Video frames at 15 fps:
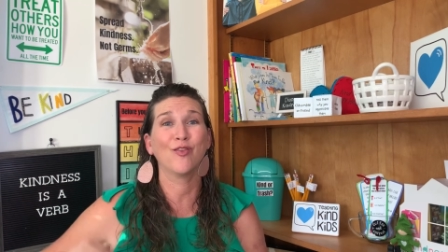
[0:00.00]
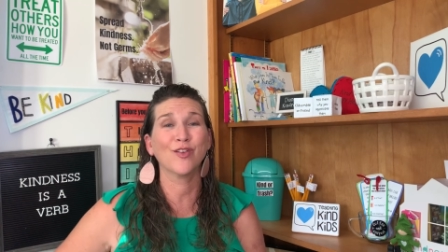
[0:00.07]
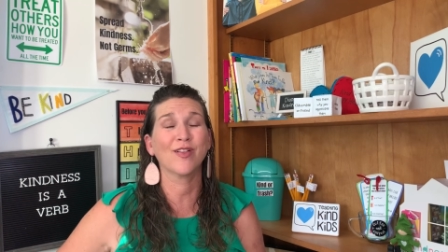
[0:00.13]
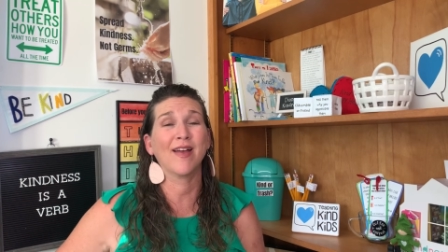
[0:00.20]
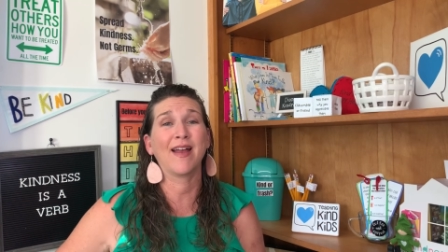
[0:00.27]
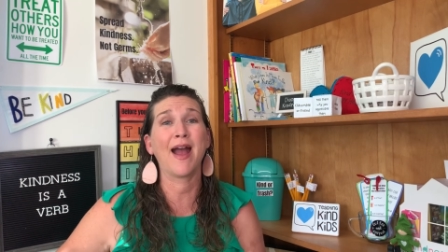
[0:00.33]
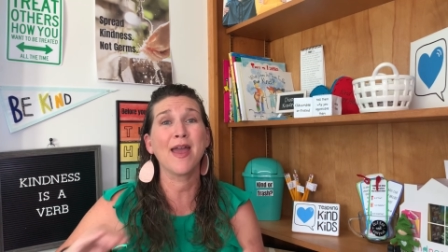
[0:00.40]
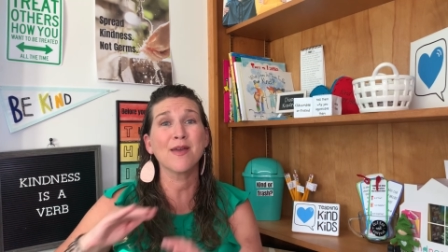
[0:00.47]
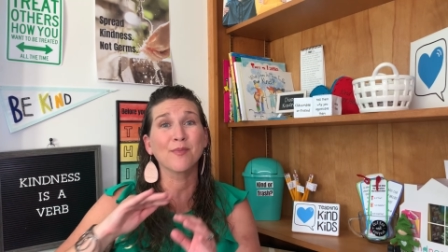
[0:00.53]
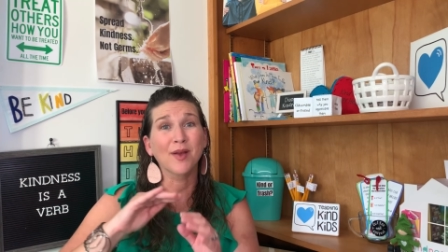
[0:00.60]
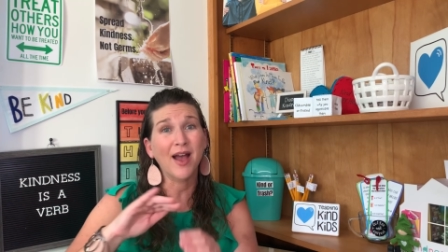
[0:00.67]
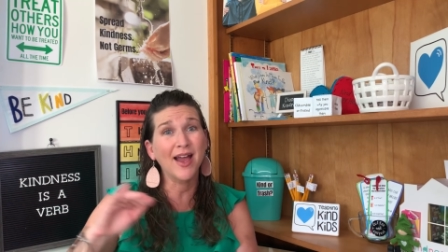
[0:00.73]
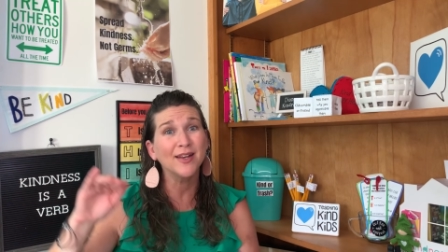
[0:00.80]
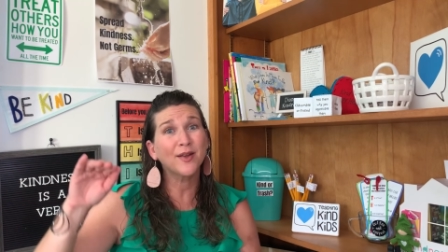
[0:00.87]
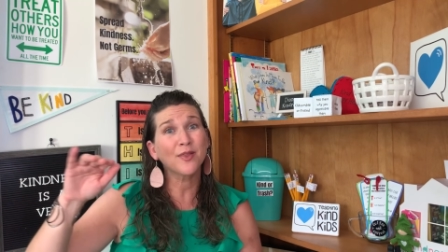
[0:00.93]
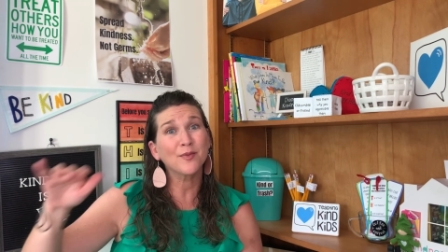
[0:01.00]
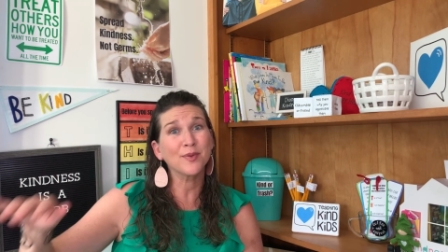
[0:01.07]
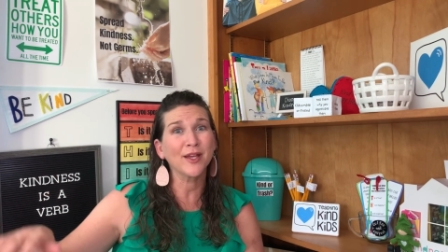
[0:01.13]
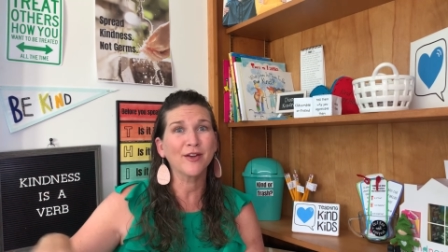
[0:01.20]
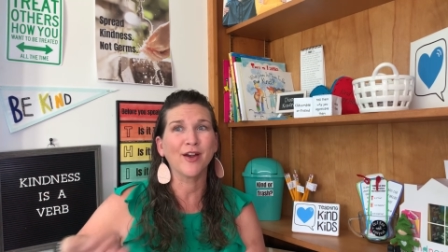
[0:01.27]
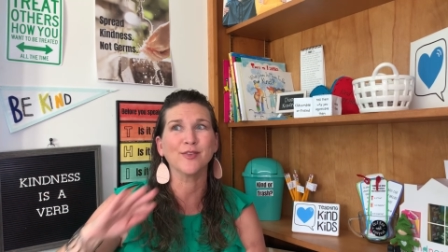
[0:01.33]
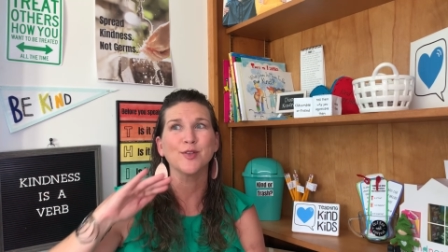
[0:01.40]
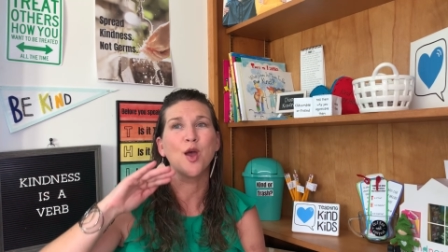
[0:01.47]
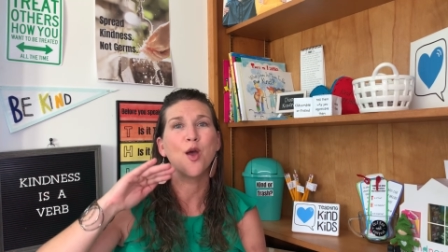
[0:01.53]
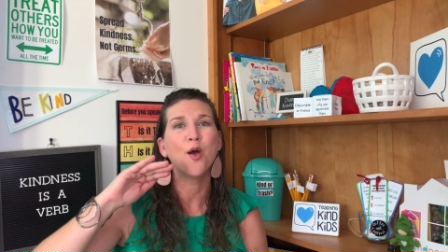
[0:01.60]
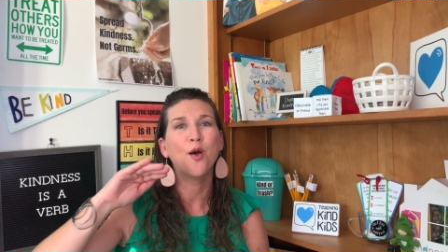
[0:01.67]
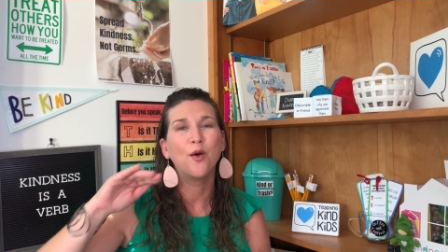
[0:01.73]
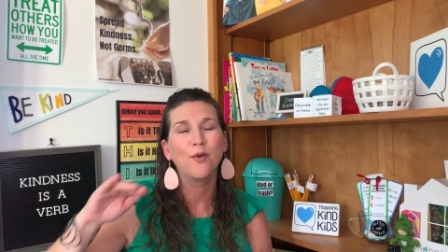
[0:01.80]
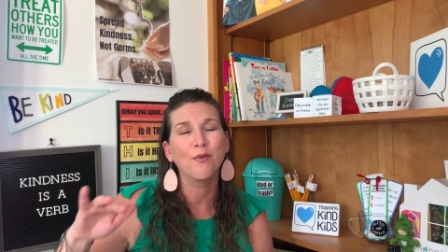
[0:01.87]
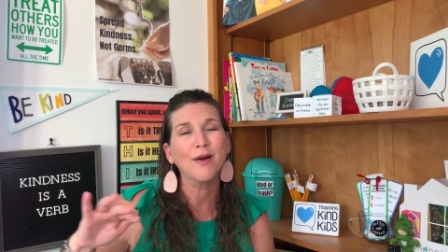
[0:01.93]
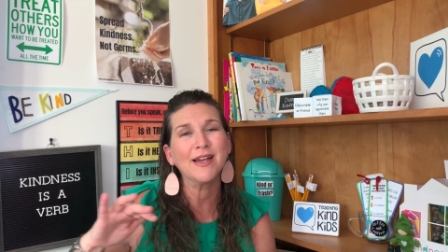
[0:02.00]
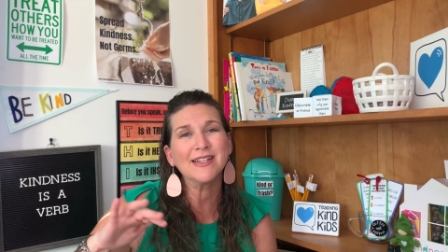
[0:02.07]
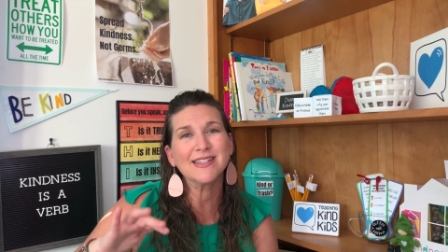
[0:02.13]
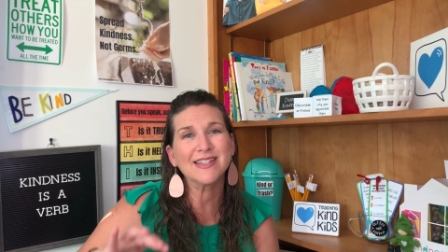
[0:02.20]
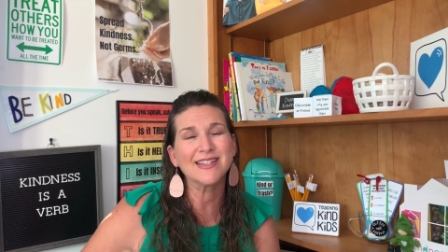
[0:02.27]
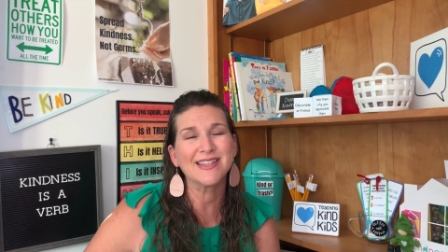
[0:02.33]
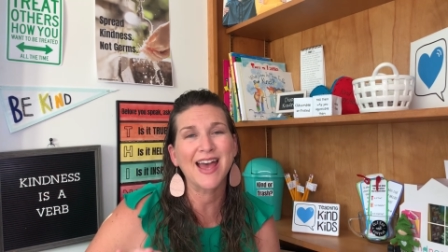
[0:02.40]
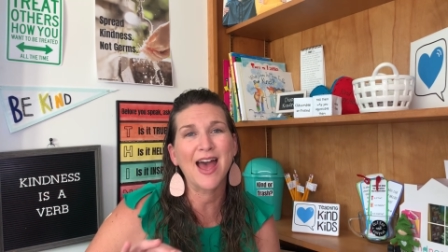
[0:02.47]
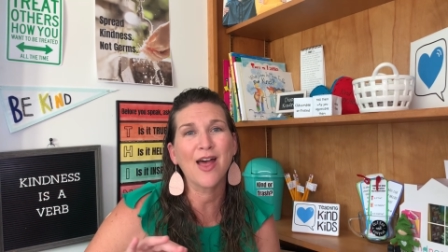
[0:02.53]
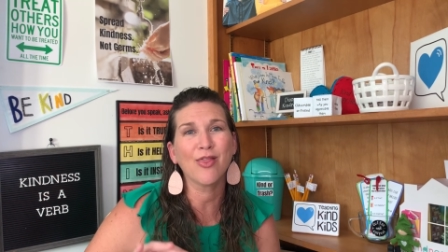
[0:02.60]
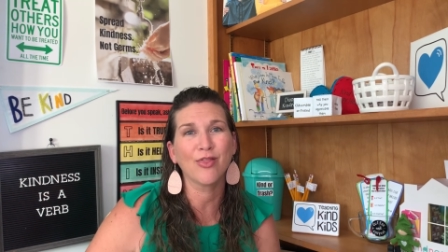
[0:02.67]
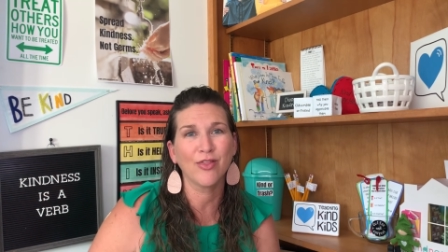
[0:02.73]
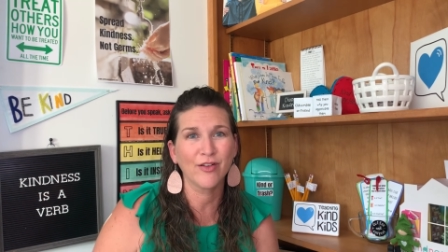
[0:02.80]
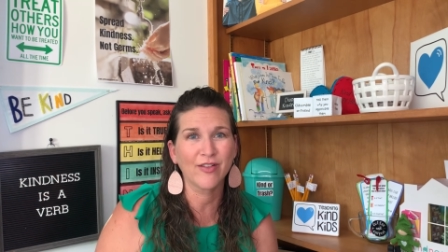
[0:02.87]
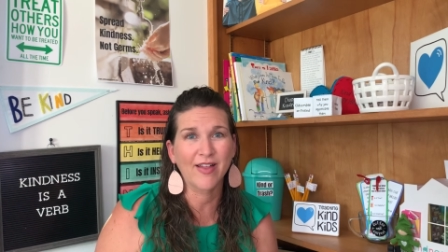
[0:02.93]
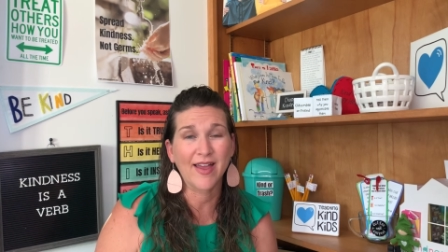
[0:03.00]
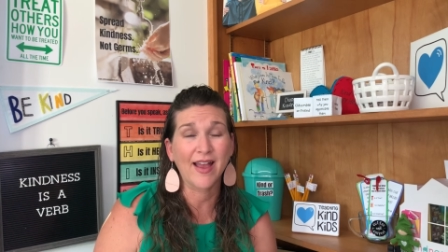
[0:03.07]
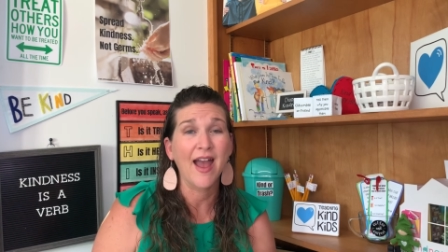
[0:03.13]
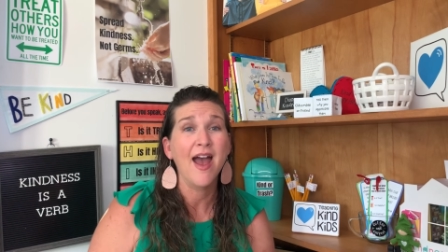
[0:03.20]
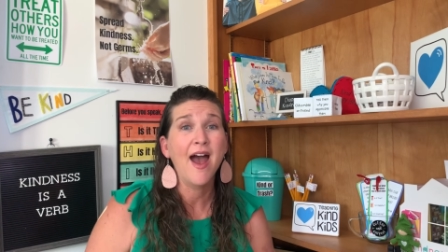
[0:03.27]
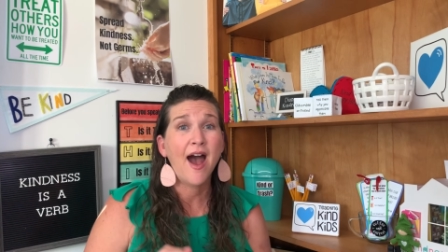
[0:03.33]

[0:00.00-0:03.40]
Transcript: look like? I am kind on the playground. What does that look like?